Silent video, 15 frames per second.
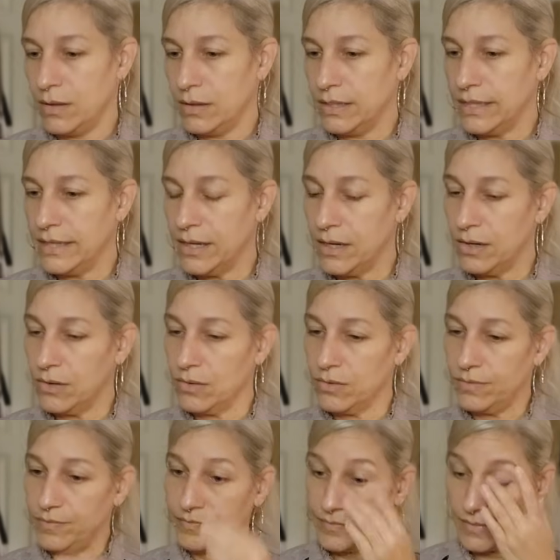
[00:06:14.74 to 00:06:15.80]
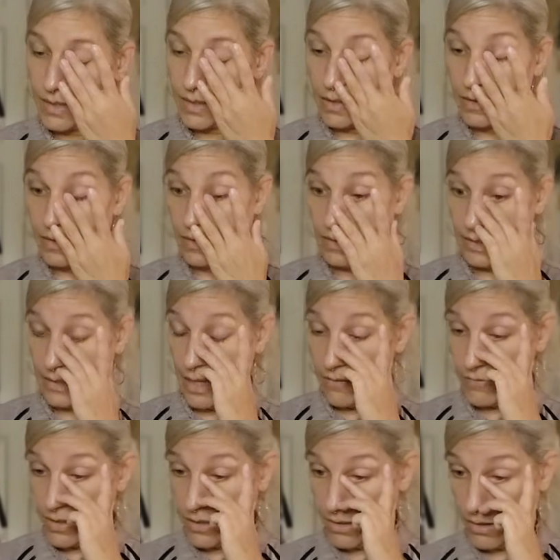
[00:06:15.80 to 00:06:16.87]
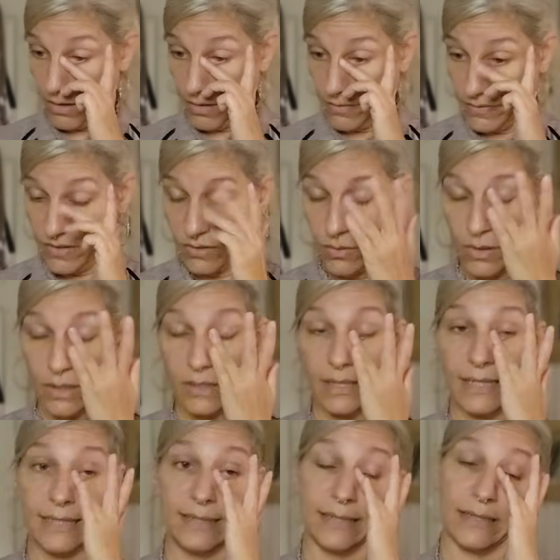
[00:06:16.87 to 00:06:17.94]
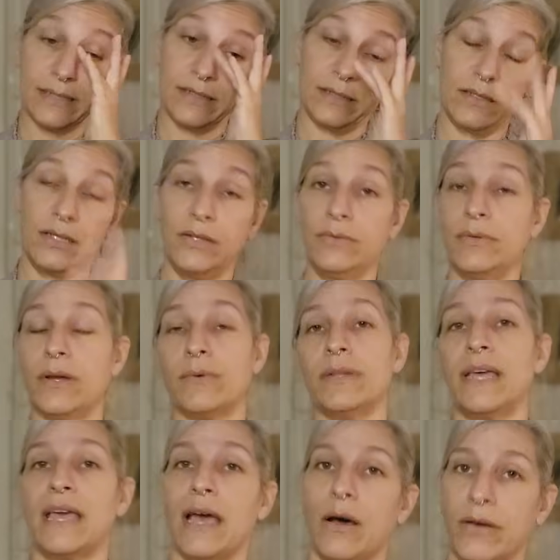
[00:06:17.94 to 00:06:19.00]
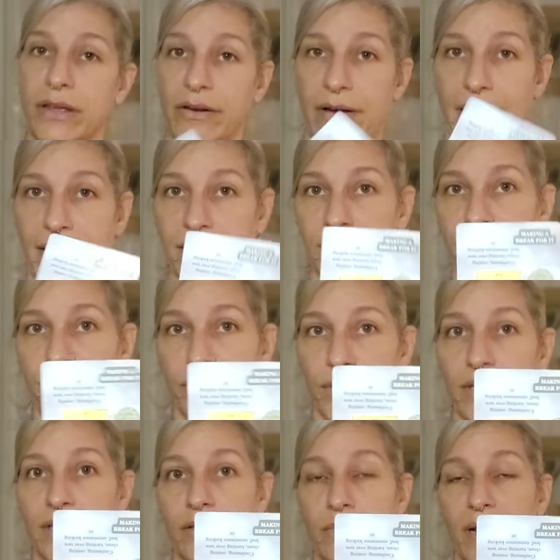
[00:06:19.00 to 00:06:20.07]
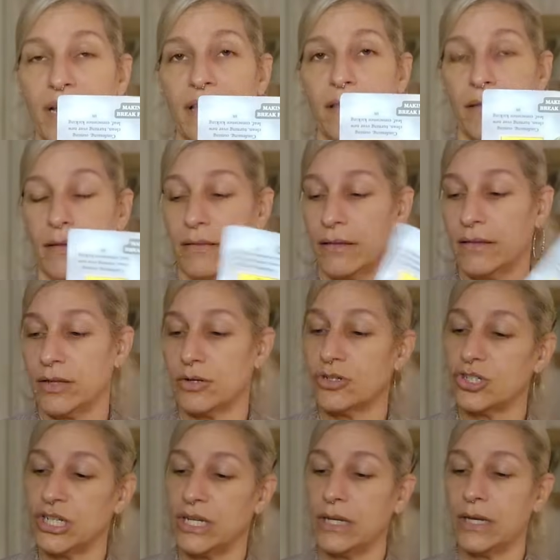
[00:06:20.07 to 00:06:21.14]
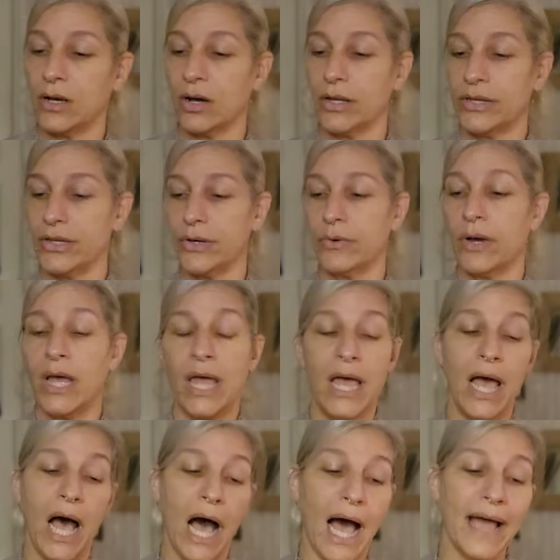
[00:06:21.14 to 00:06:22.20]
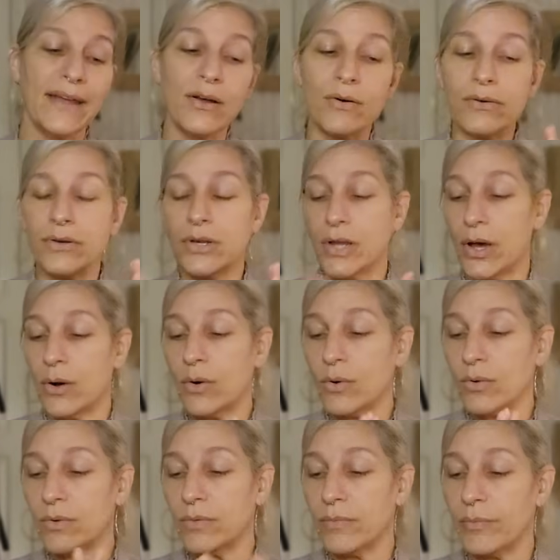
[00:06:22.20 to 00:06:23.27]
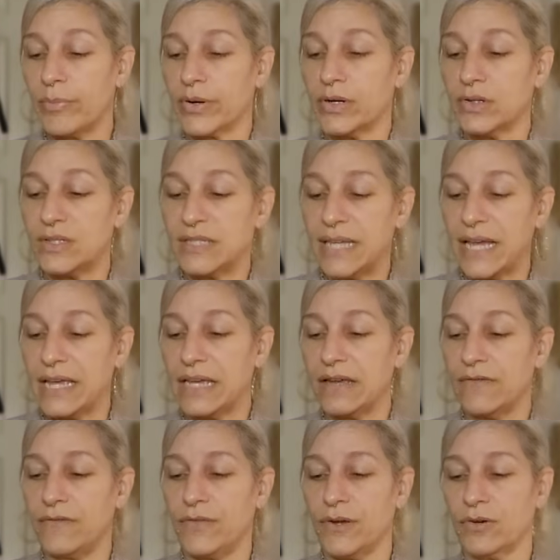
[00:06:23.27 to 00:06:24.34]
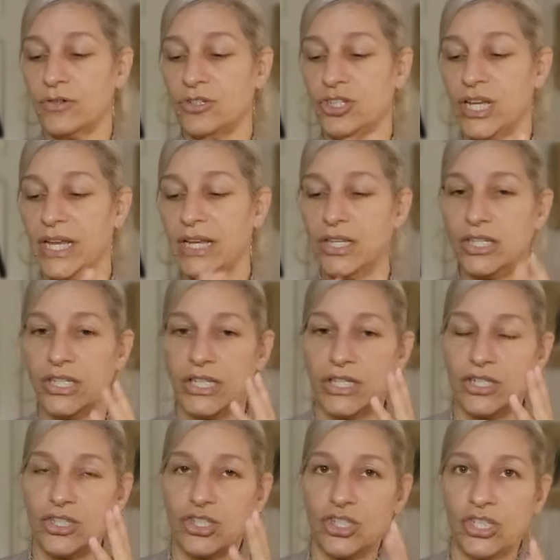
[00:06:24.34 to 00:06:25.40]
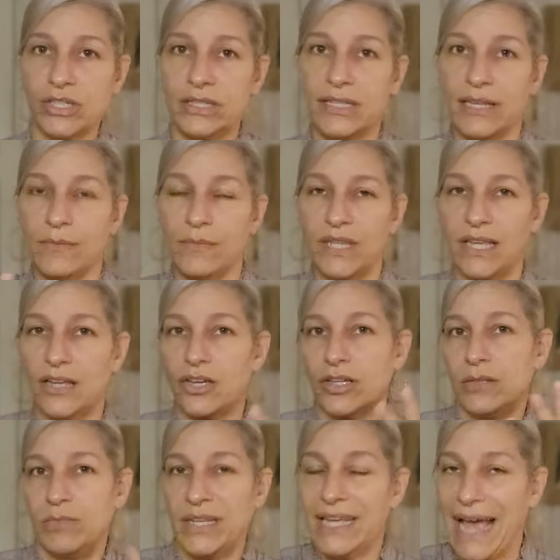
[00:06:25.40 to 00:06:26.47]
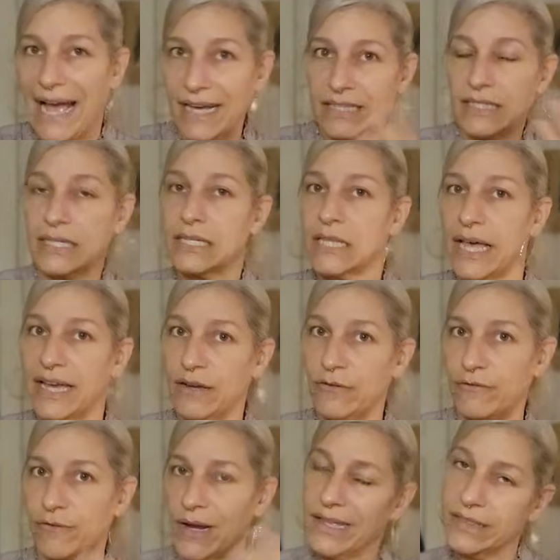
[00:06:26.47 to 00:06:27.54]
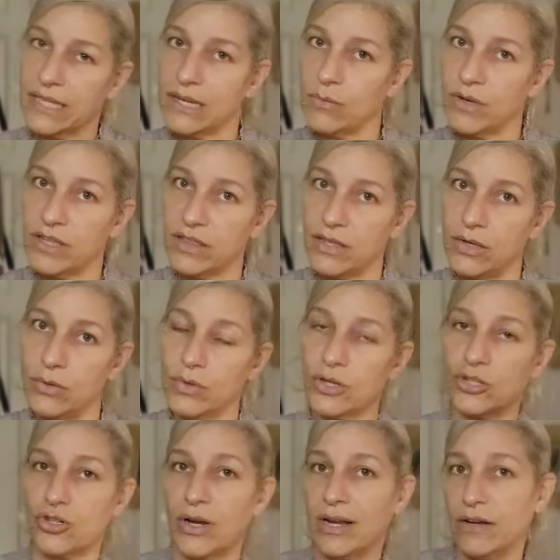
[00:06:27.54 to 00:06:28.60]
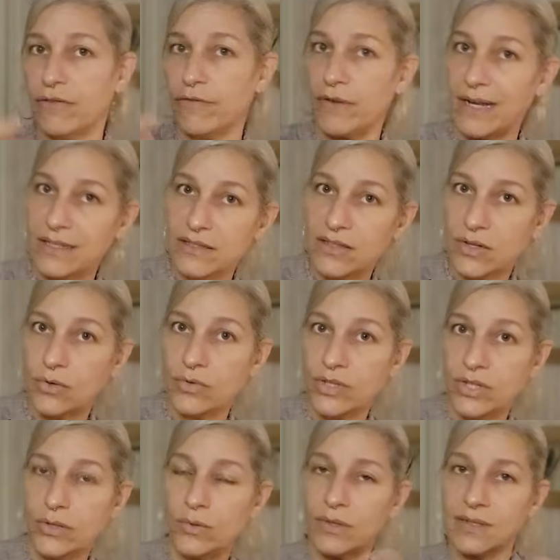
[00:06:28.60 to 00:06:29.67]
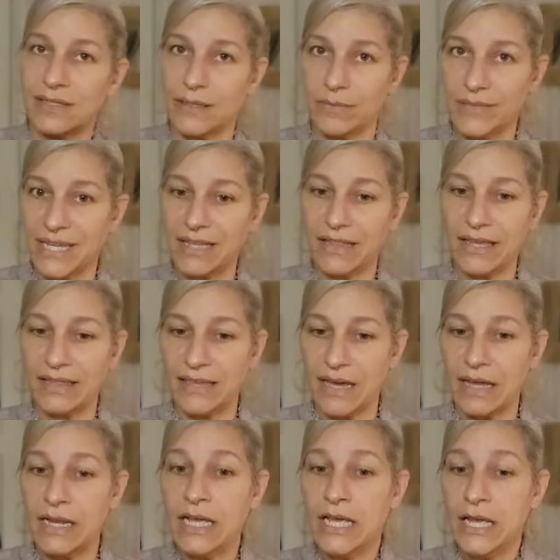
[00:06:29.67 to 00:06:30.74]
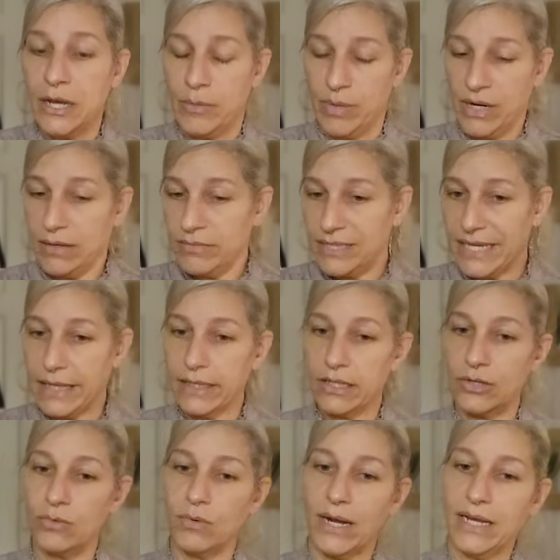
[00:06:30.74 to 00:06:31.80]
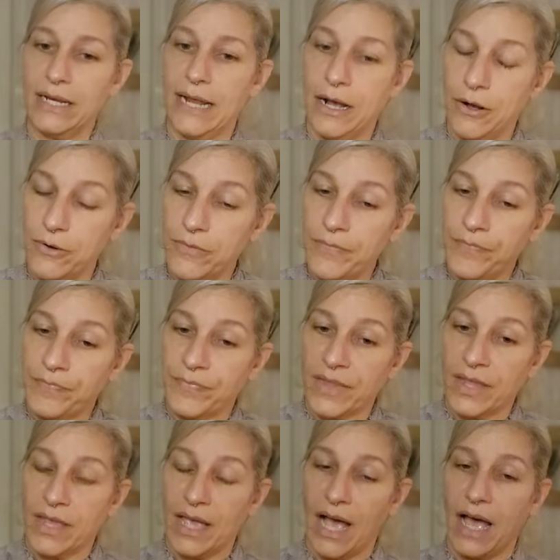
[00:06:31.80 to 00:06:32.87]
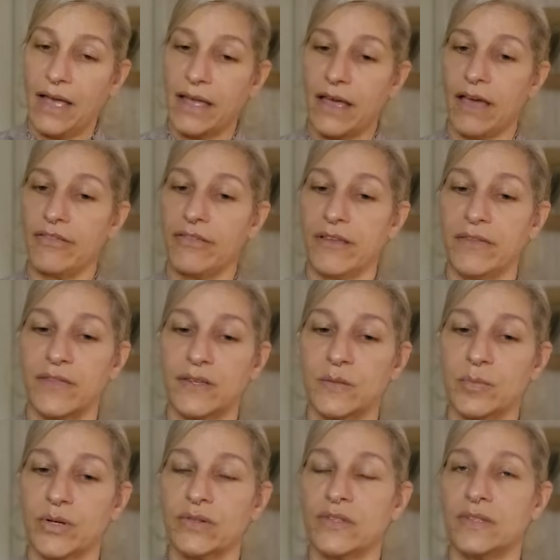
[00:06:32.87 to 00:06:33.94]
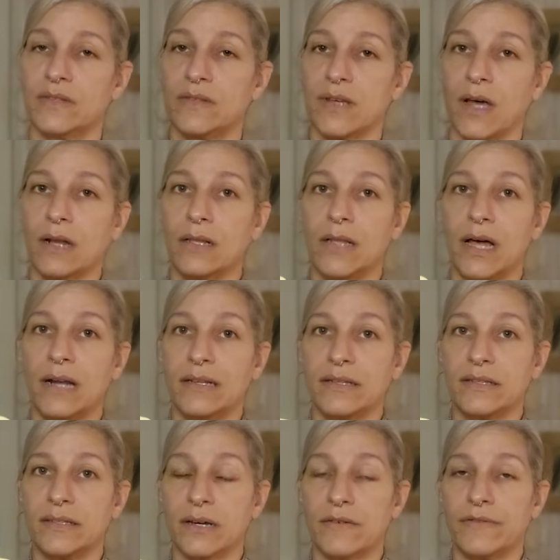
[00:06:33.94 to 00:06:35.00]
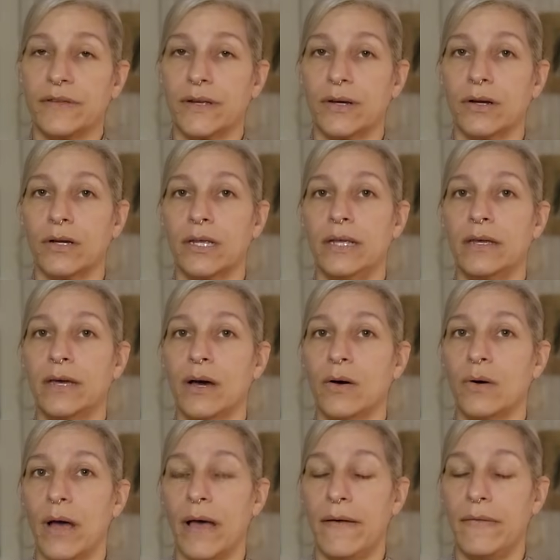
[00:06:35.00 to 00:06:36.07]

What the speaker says: Leo, Seven of Swords. Listen, you know they out here acting funny. You might think that they're cheating on you. I don't know per se if they're changing. They could be acting like friendly with you or trying to friend zone you or something like that. But I'm telling you right now, I think this person's got a lot of stuff here. Ego